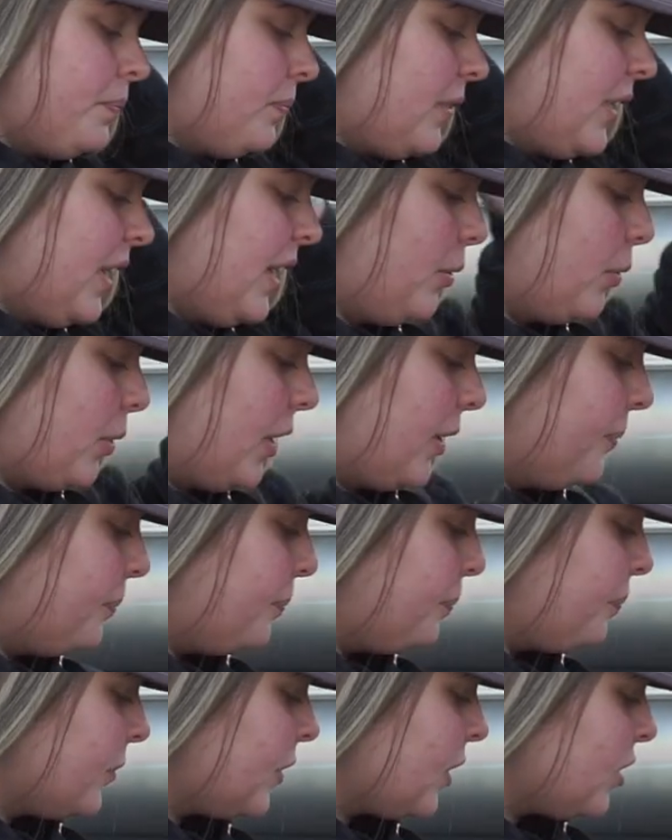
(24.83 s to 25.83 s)
Anyway,
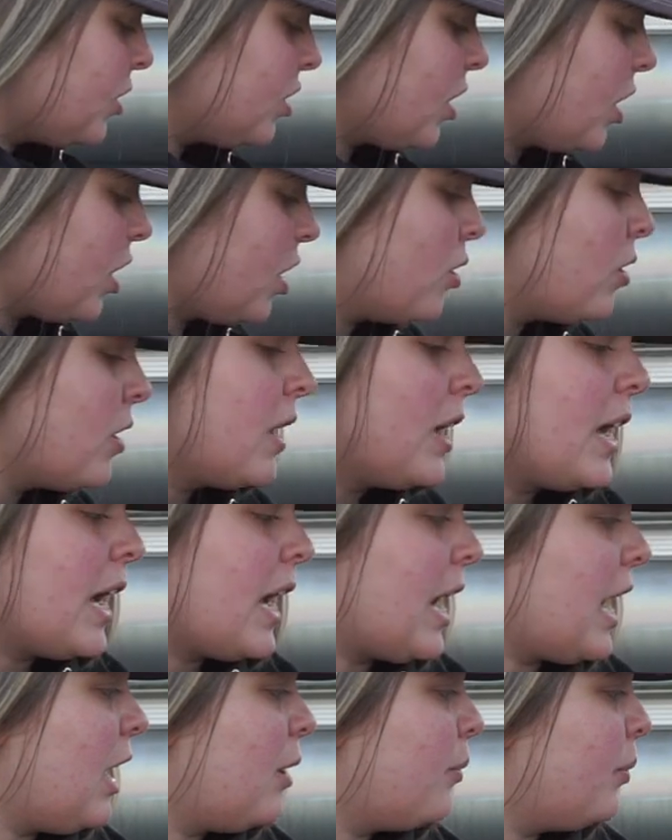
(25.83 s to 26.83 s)
so
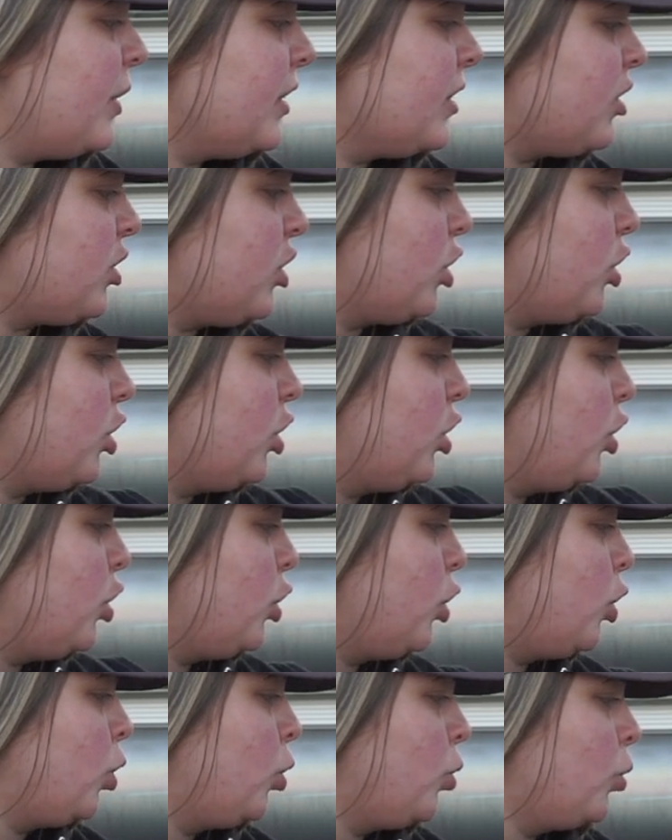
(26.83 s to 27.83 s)
I went
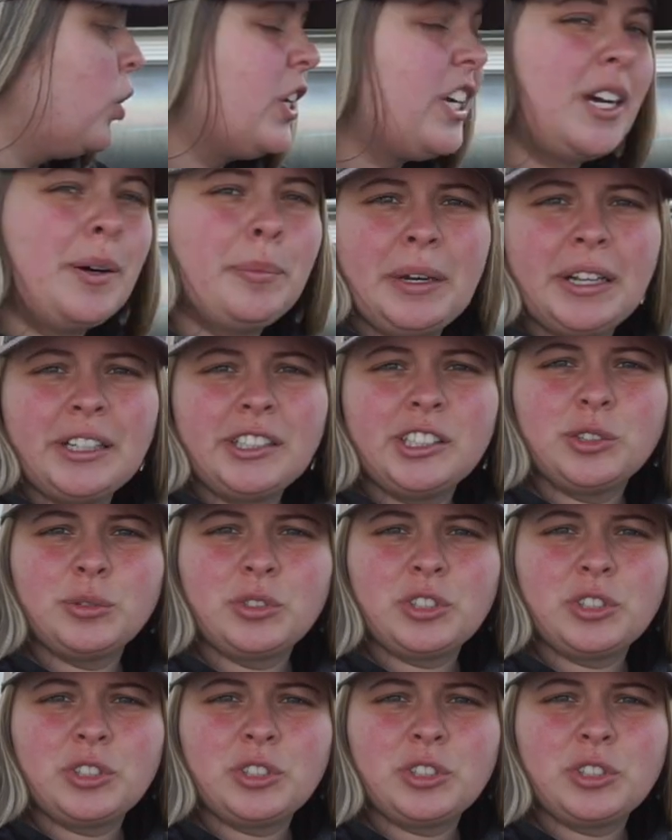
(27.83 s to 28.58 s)
to Cabela's,